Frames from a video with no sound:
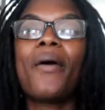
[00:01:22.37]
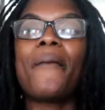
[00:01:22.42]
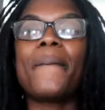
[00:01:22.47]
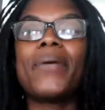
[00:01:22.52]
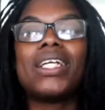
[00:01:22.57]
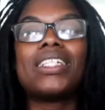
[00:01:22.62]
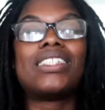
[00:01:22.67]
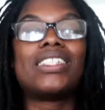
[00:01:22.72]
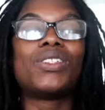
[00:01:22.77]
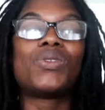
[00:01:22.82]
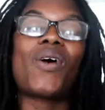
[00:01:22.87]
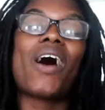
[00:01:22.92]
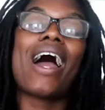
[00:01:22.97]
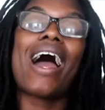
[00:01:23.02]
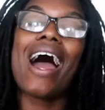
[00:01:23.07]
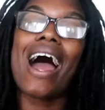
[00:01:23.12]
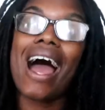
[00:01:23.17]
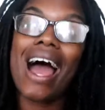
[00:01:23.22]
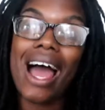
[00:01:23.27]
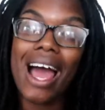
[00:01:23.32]
But this is why
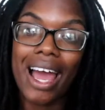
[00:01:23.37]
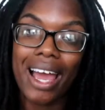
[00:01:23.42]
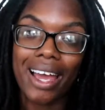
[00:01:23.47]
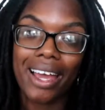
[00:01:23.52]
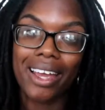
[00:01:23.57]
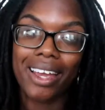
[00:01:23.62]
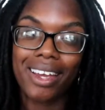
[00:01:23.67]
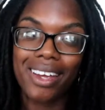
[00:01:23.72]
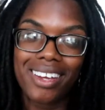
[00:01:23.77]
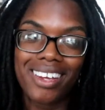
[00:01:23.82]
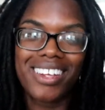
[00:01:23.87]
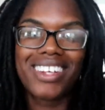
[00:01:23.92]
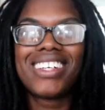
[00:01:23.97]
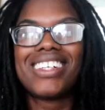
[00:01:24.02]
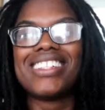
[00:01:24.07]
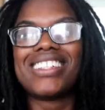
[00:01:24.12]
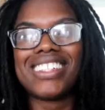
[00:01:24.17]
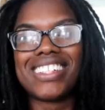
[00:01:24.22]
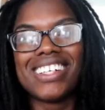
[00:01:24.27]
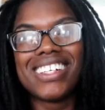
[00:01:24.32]
I
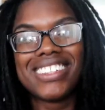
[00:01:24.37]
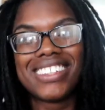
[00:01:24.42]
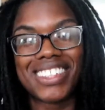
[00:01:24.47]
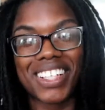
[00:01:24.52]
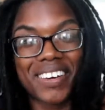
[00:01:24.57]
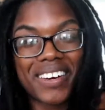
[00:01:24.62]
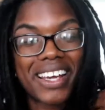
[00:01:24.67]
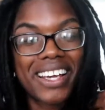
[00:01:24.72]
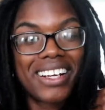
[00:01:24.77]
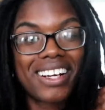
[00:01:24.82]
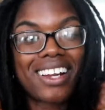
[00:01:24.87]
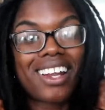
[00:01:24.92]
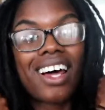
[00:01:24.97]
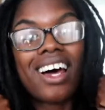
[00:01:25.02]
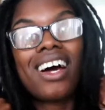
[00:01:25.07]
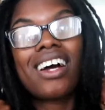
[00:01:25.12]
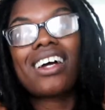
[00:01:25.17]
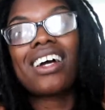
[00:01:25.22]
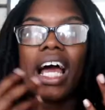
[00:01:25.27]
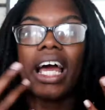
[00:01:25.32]
don't
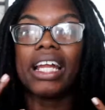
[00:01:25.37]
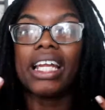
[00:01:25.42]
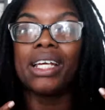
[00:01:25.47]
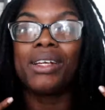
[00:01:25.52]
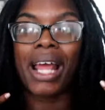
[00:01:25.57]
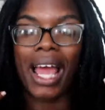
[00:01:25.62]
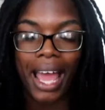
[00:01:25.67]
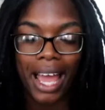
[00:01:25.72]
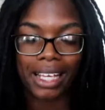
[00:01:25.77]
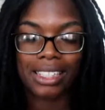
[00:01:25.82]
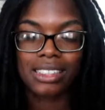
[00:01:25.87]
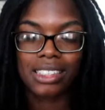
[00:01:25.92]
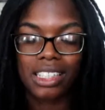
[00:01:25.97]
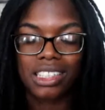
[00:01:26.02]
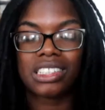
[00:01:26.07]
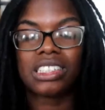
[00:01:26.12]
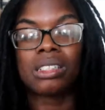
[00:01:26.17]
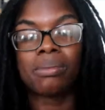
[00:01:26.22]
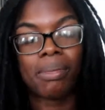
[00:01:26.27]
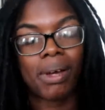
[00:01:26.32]
interlock. I need
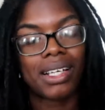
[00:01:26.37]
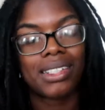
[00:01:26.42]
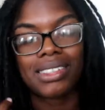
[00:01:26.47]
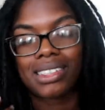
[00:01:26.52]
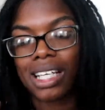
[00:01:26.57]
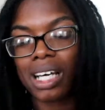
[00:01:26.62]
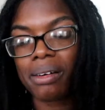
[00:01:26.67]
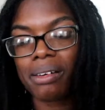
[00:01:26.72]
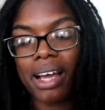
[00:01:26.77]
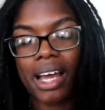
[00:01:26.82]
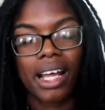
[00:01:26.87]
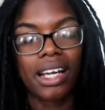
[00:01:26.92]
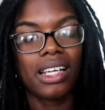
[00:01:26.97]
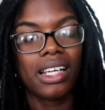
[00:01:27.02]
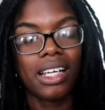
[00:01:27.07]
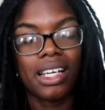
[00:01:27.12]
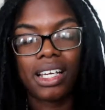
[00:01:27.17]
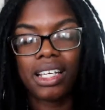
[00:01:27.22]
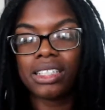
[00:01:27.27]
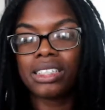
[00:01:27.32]
access to my scalp. I
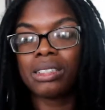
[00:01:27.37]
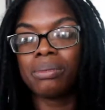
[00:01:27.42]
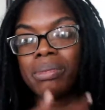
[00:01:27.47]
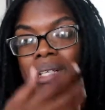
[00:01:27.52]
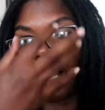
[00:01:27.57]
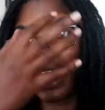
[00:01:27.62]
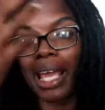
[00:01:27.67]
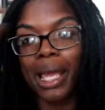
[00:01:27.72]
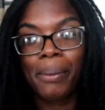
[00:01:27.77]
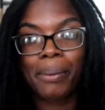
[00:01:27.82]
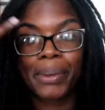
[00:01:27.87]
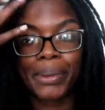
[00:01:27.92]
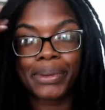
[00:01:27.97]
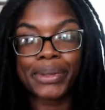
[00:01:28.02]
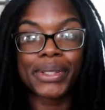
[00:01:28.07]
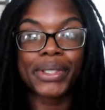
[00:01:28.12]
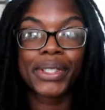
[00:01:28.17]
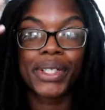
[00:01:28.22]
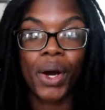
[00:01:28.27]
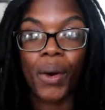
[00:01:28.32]
need to be able
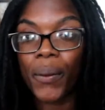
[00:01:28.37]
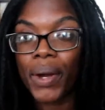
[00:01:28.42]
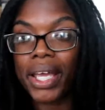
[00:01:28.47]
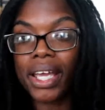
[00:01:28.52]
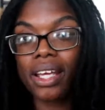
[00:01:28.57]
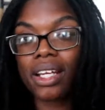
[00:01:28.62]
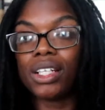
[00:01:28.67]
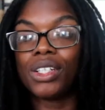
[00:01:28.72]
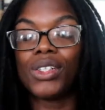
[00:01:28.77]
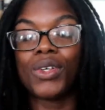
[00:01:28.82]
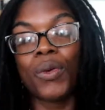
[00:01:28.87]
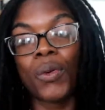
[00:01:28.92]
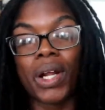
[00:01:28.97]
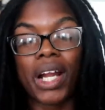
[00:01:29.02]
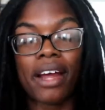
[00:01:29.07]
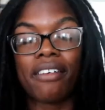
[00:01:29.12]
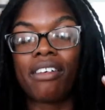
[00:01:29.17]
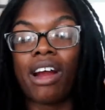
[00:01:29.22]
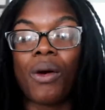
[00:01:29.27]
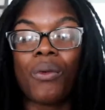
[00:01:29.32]
to go in and do
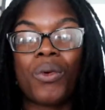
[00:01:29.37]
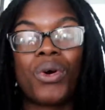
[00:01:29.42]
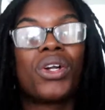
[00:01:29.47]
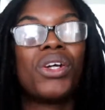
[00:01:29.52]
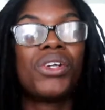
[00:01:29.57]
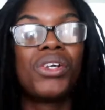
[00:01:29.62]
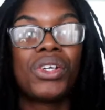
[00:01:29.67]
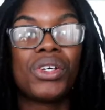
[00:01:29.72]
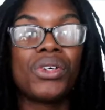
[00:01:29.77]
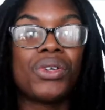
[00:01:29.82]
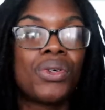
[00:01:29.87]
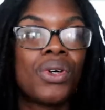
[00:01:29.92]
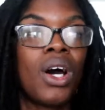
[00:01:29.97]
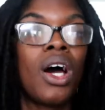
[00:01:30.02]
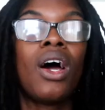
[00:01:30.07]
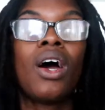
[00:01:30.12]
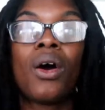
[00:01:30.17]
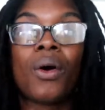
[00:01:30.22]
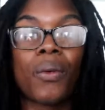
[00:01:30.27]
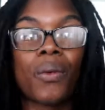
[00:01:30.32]
whatever I want to do
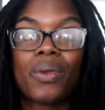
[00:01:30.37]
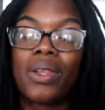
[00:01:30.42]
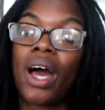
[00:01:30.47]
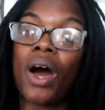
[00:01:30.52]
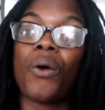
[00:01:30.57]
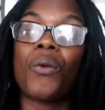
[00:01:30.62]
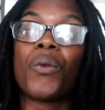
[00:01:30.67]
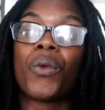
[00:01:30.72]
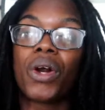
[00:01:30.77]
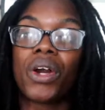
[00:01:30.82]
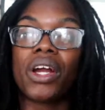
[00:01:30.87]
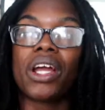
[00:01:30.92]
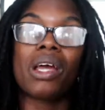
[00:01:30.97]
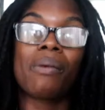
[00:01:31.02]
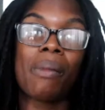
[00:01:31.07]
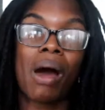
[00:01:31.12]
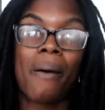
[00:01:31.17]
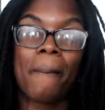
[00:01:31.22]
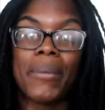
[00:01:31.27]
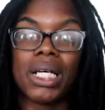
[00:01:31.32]
without worrying
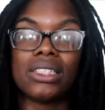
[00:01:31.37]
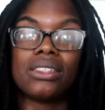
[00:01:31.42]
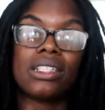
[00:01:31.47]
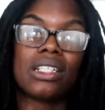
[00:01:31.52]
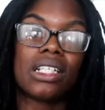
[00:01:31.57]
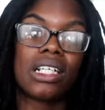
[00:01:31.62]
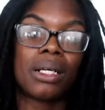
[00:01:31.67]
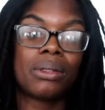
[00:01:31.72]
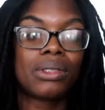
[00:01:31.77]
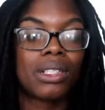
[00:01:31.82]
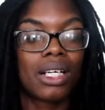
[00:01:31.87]
about messing it up.